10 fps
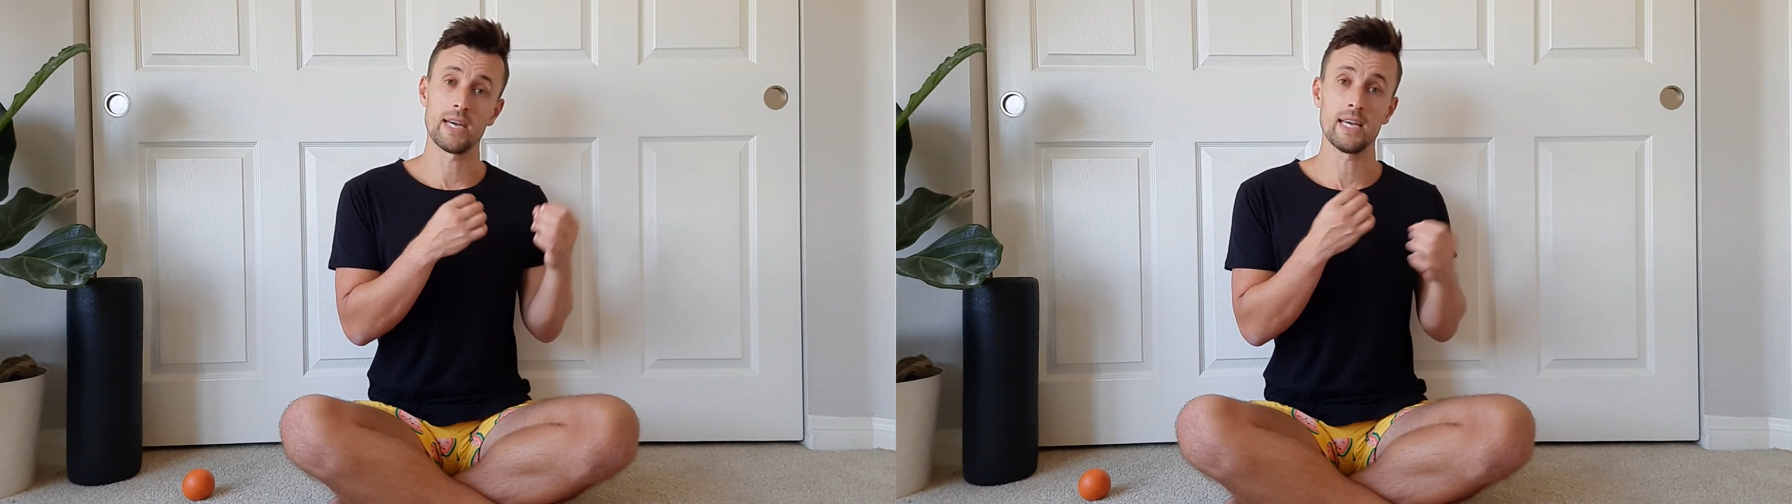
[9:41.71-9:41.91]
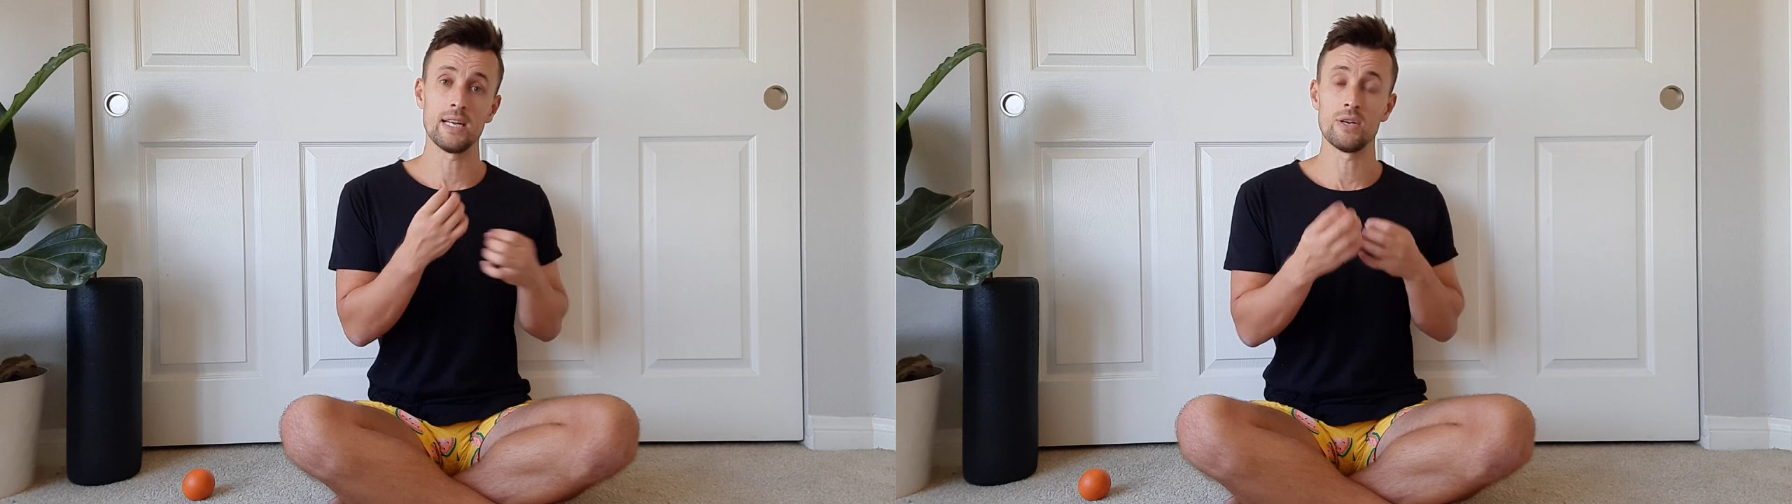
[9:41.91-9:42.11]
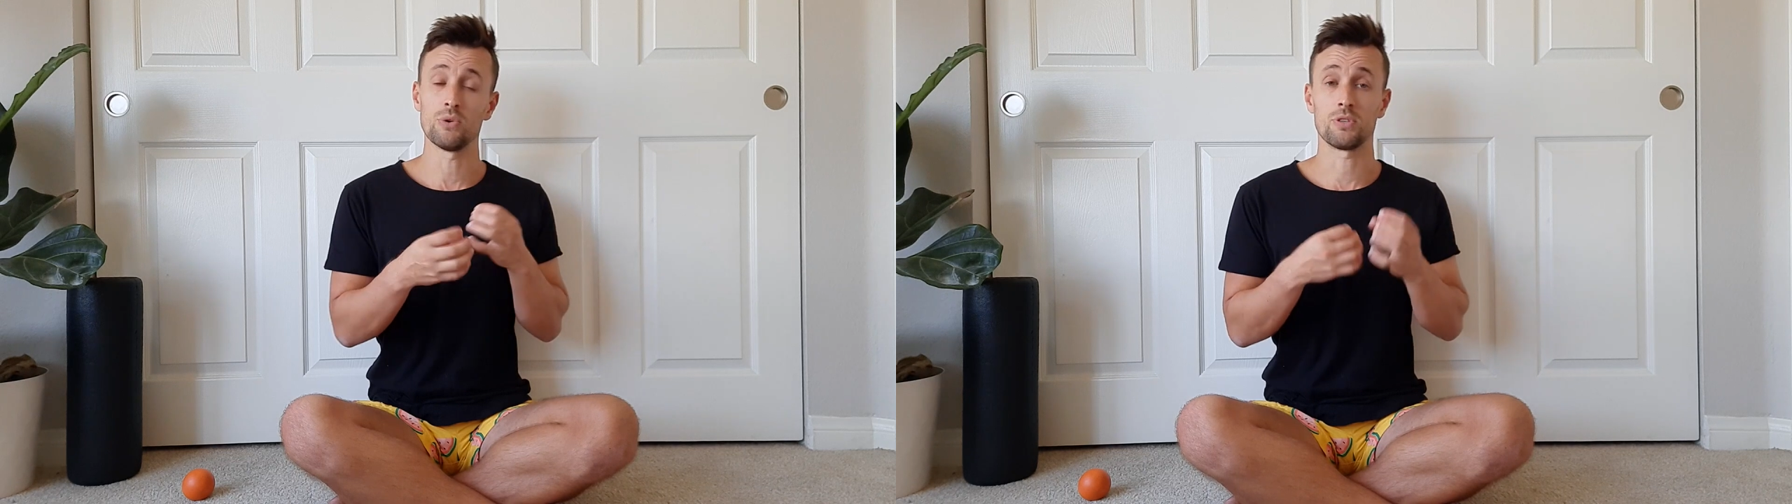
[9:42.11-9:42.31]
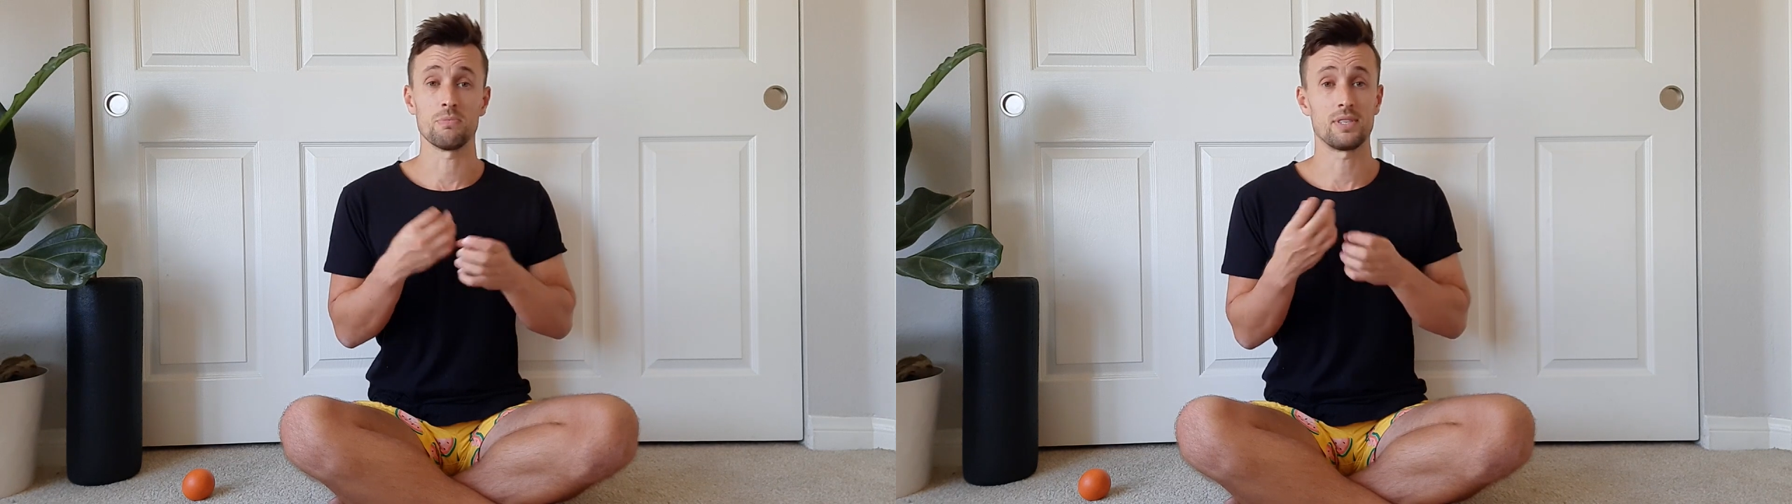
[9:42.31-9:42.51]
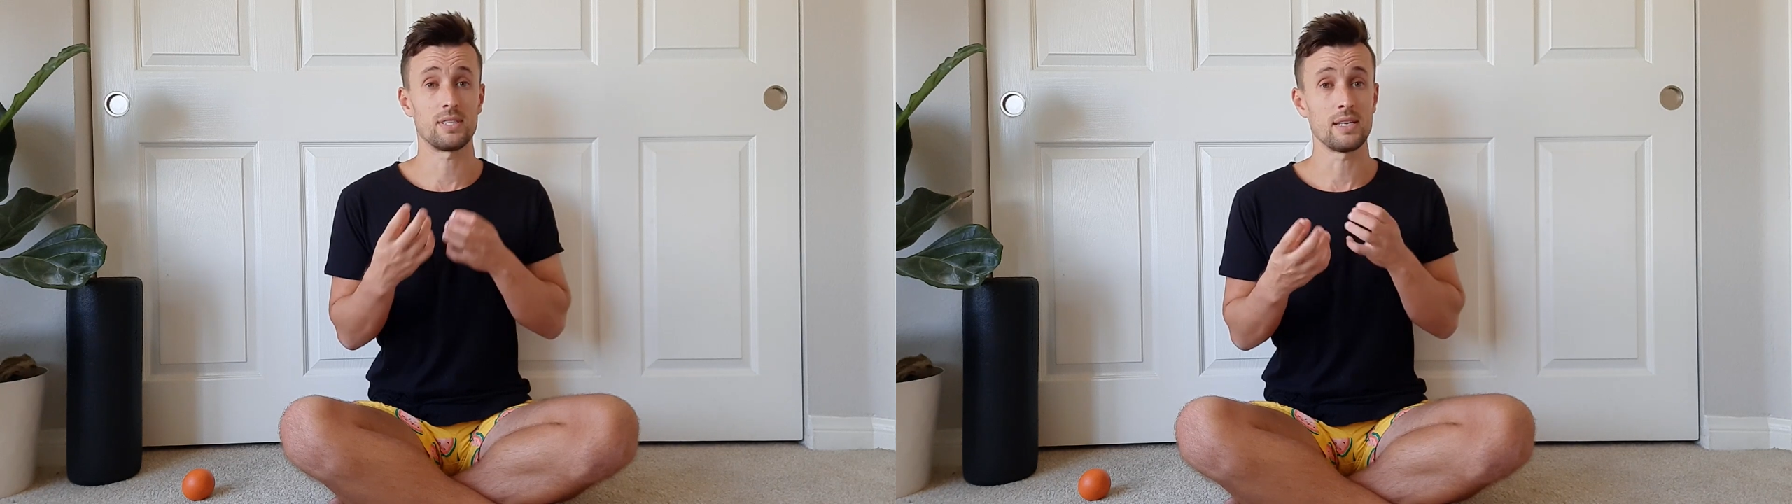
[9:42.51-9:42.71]
hidden or some
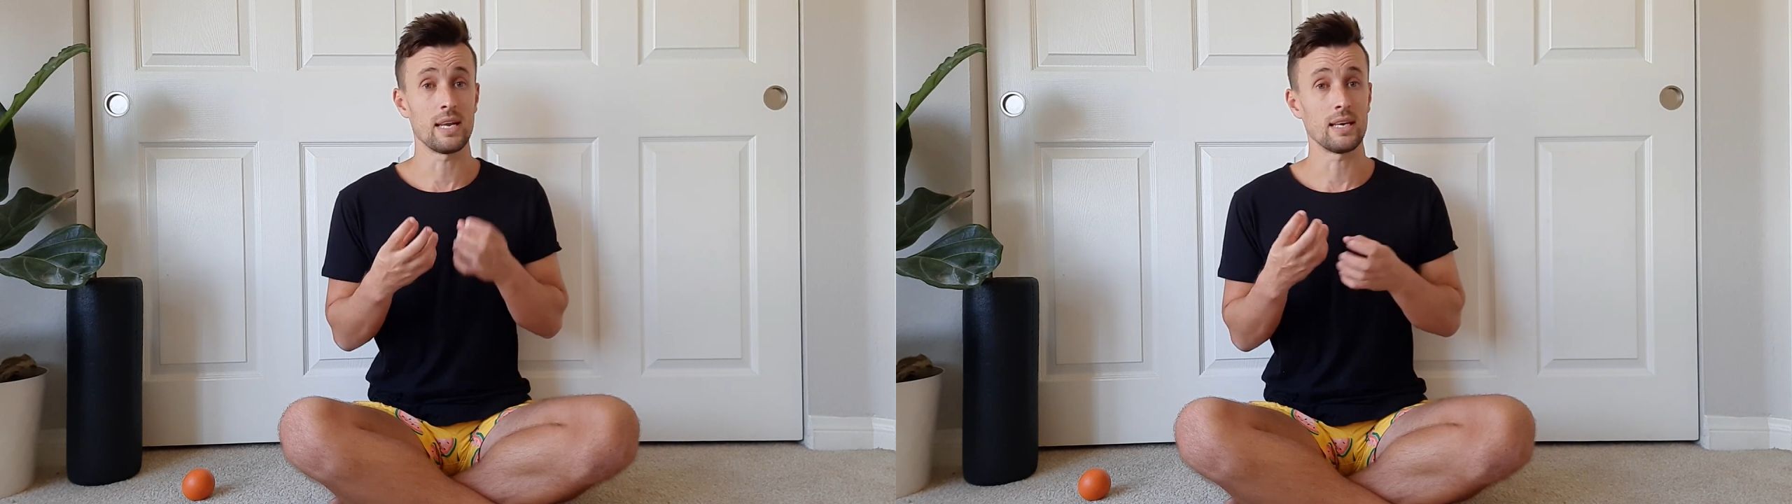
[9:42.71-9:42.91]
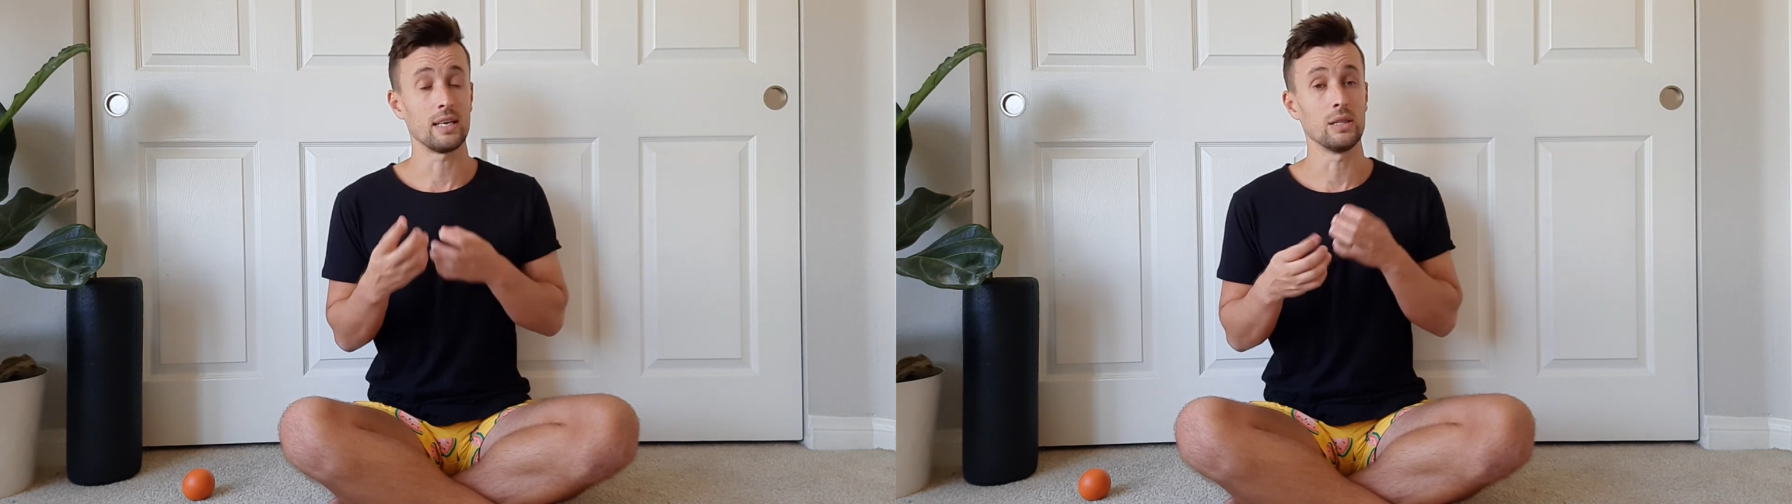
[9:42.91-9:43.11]
sneaky